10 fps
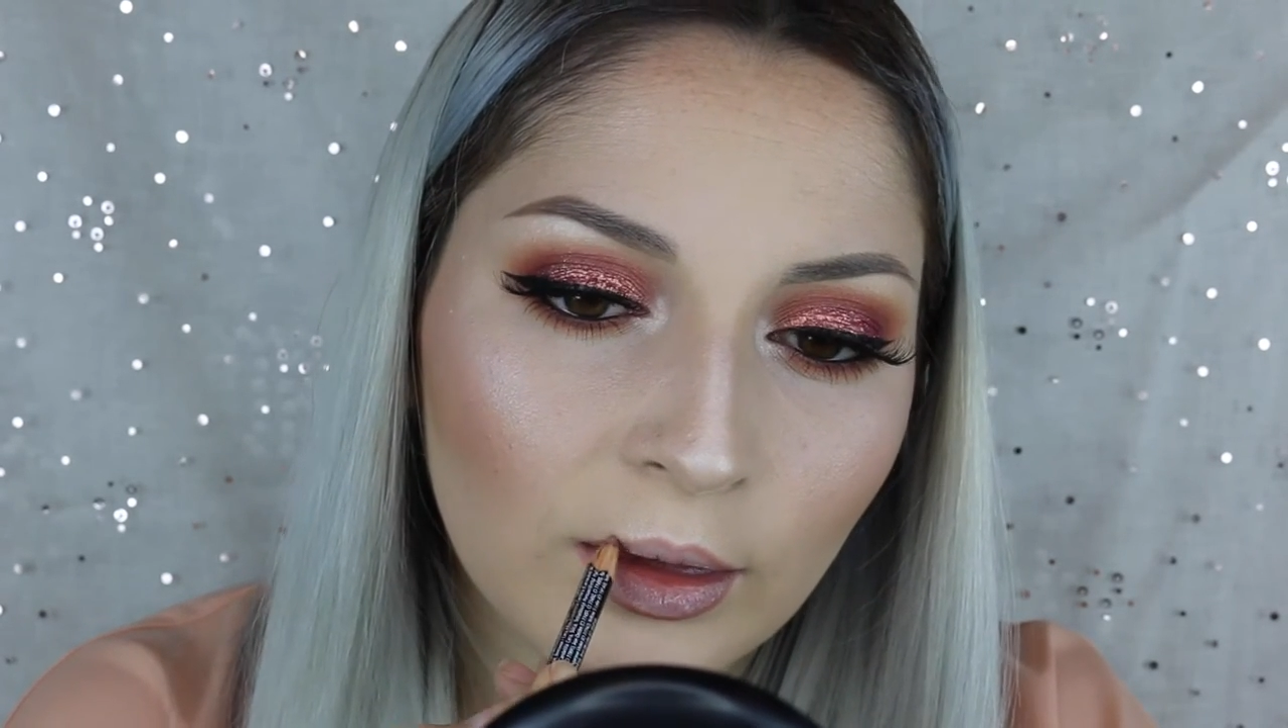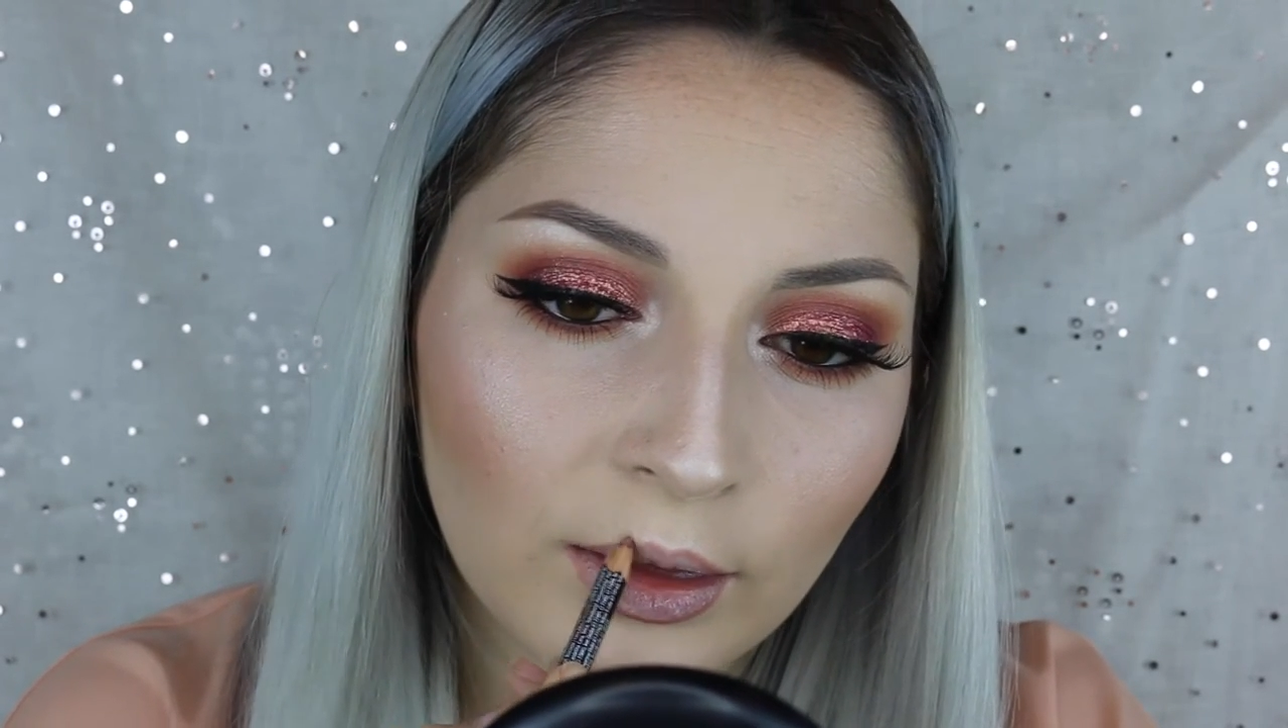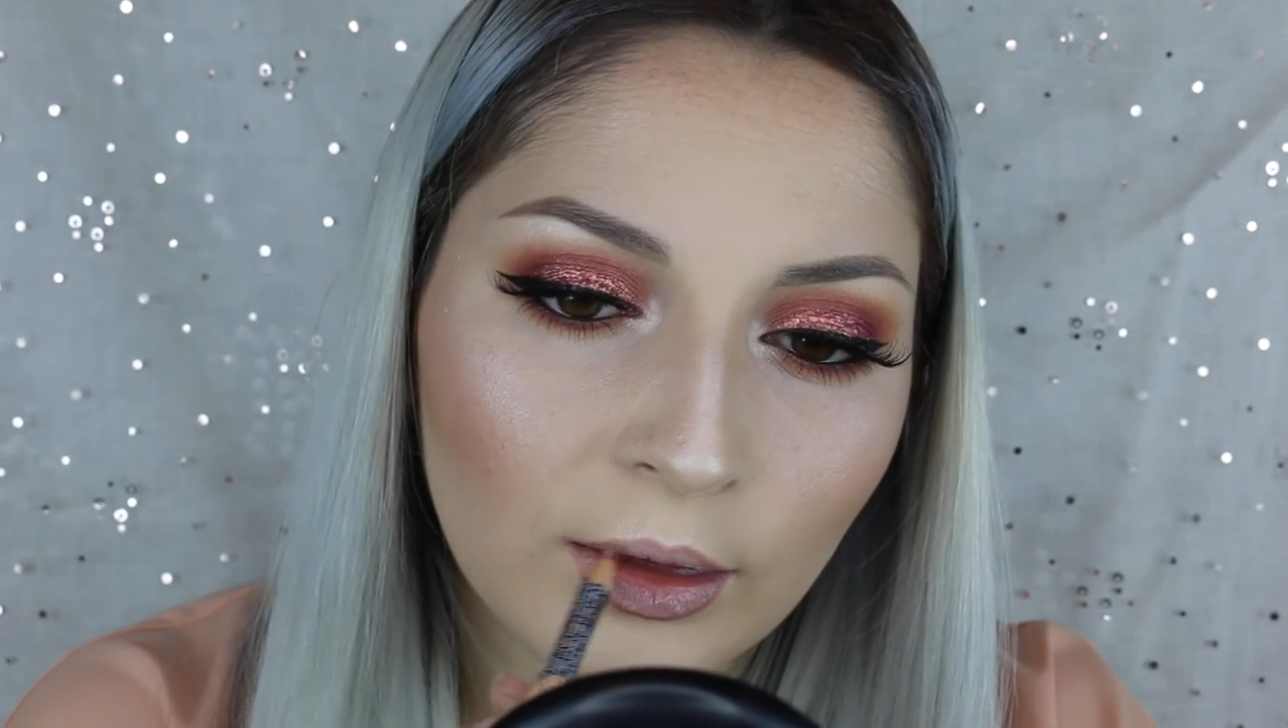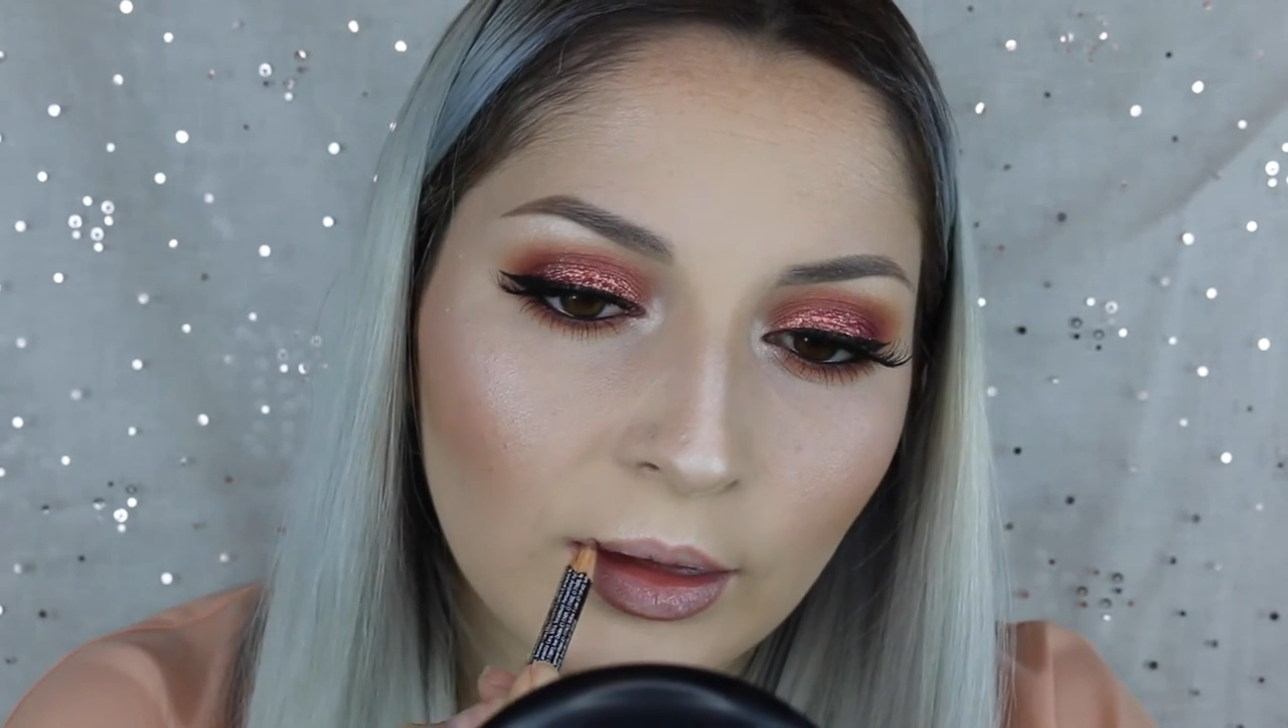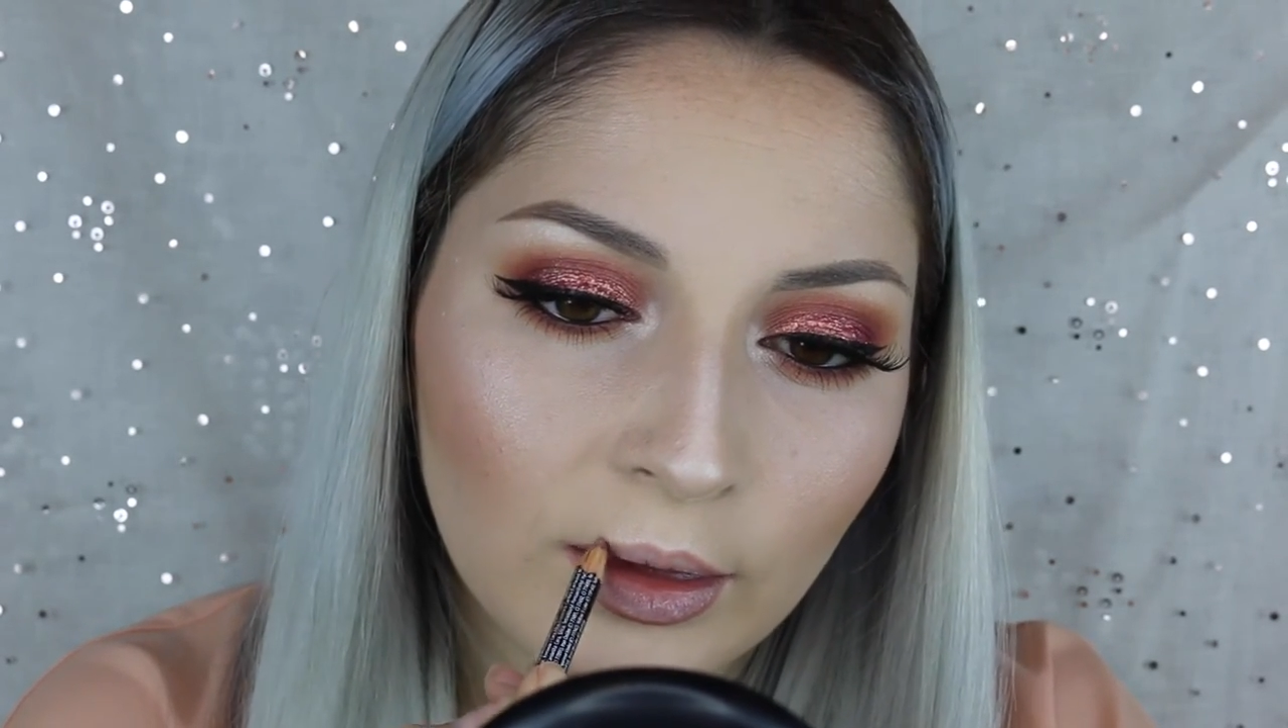
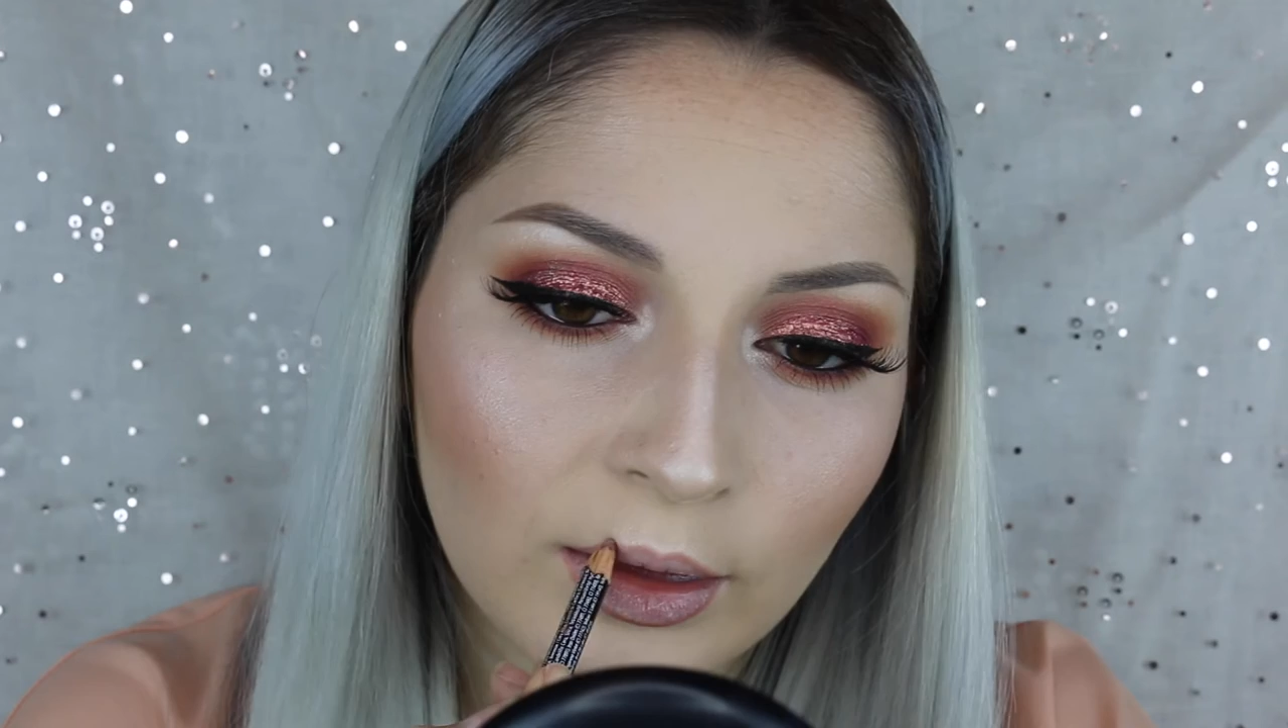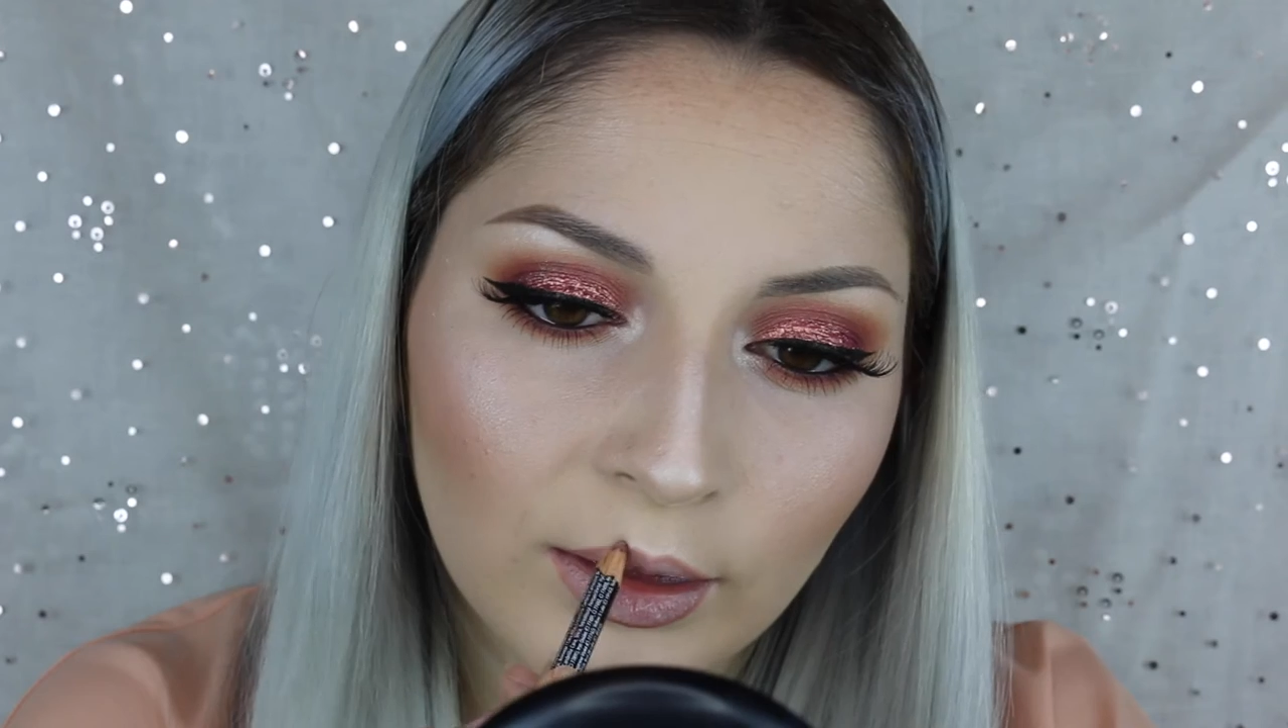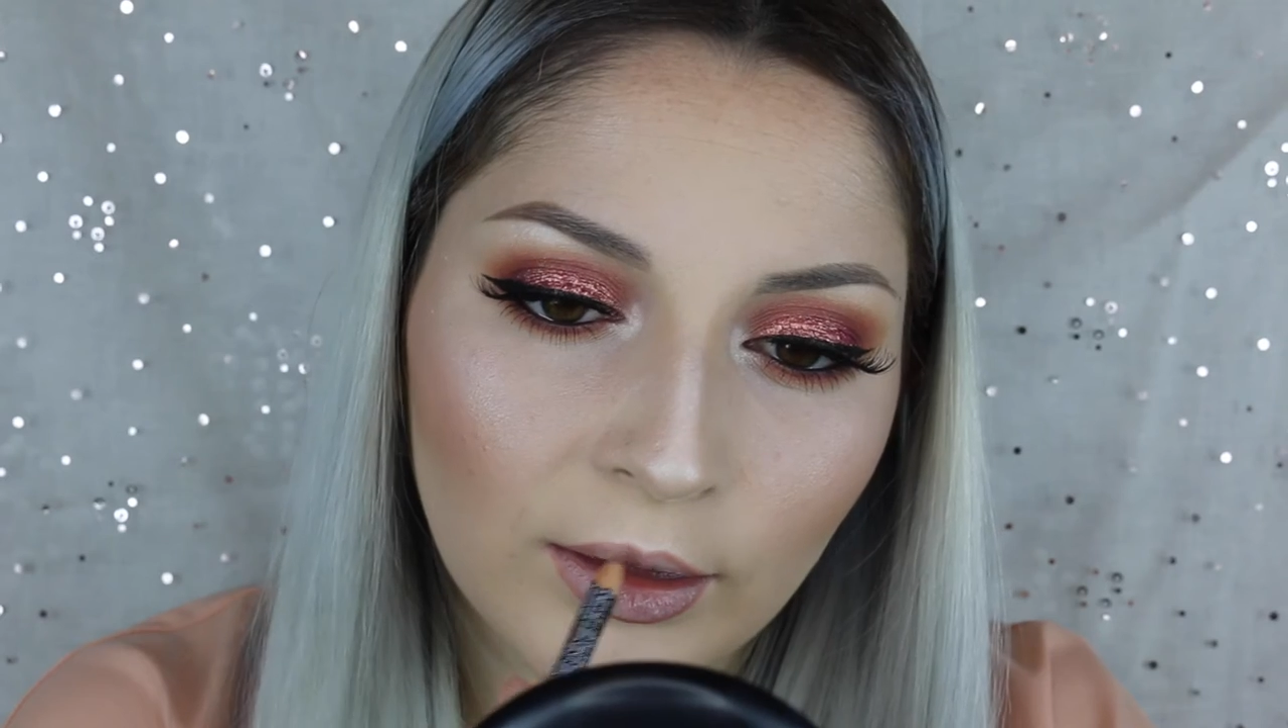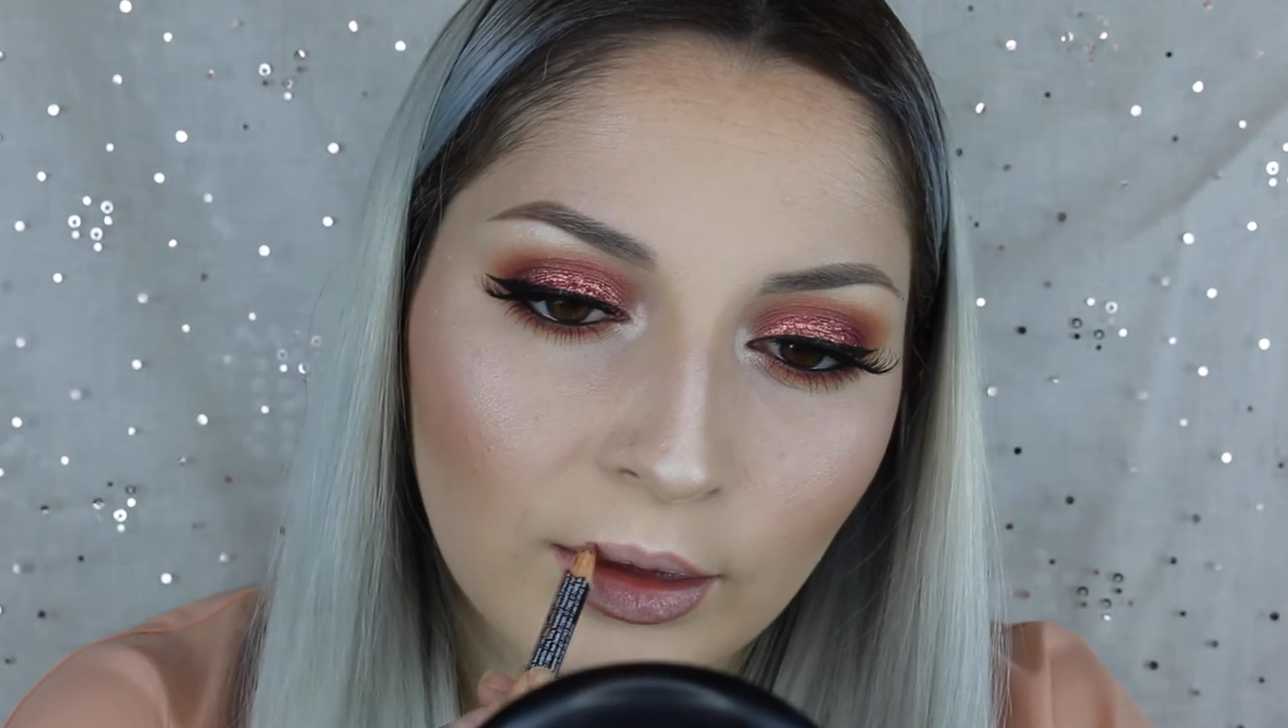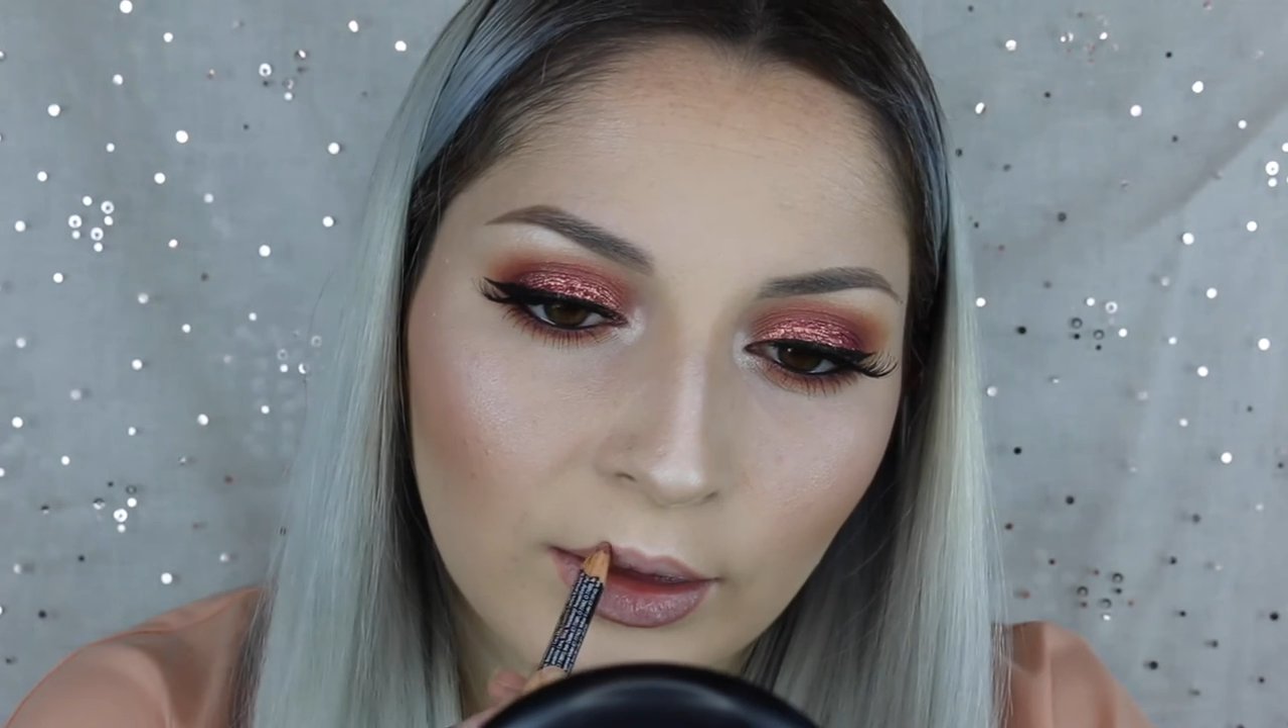um